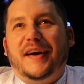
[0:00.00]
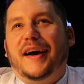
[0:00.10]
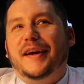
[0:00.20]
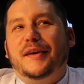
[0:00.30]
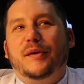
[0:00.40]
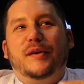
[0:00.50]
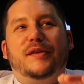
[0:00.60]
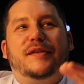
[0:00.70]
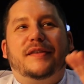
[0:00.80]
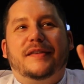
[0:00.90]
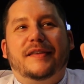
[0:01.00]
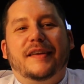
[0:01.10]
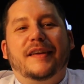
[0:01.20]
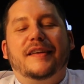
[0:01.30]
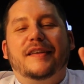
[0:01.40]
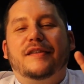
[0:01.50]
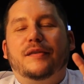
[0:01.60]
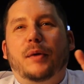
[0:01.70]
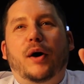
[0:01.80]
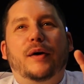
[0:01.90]
I notice
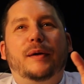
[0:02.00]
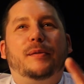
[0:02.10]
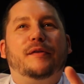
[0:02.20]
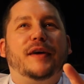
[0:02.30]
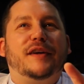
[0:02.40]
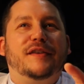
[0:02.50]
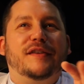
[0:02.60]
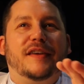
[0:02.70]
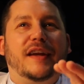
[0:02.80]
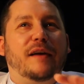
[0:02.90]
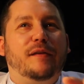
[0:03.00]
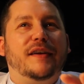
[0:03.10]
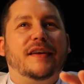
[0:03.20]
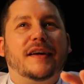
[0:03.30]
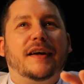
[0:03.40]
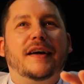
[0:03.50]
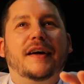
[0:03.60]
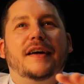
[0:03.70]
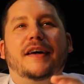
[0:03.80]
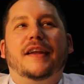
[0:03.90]
small imperfections in
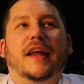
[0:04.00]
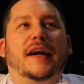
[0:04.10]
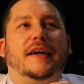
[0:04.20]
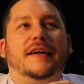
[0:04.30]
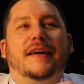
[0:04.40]
everything. Like